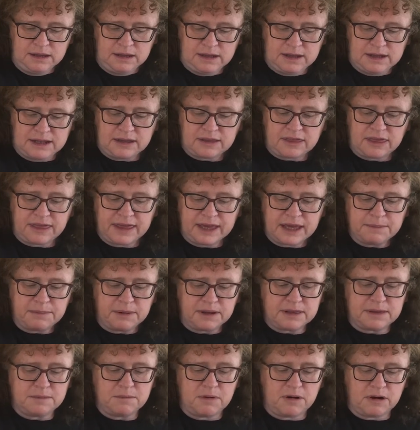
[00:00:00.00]
Now the thing about
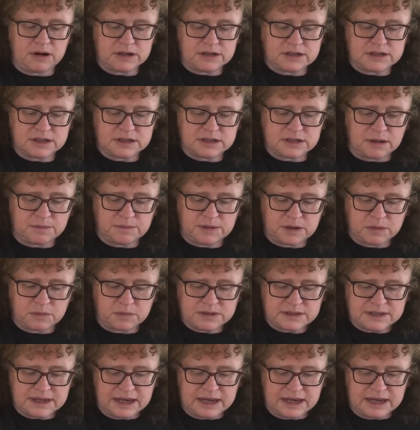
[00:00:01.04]
the march to Dublin, what's